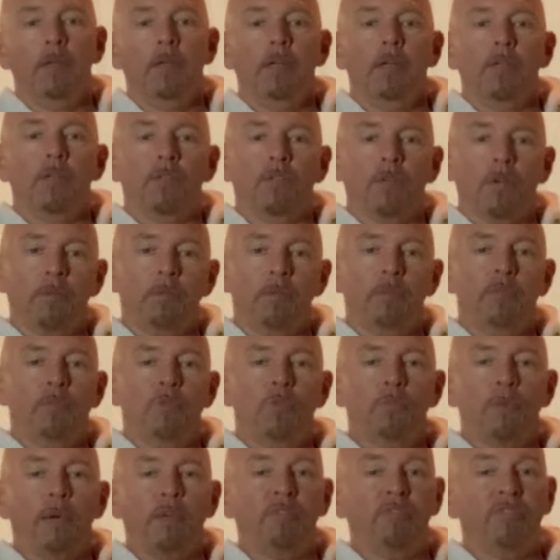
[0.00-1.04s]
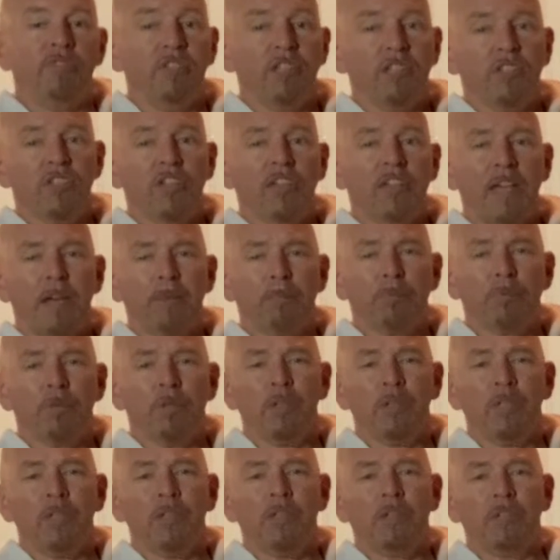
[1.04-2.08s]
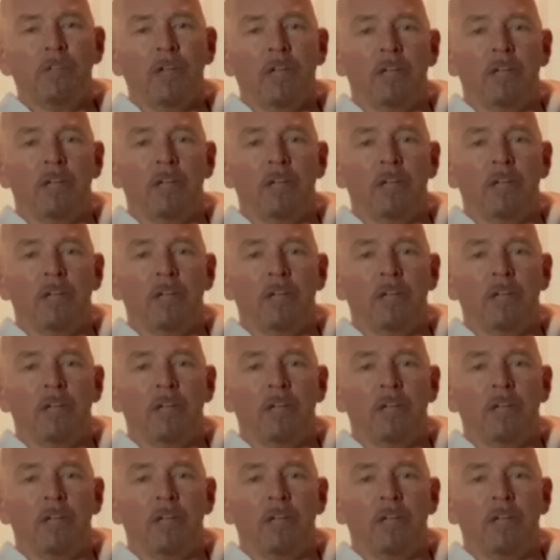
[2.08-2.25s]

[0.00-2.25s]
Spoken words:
Some of you may flinch at that price,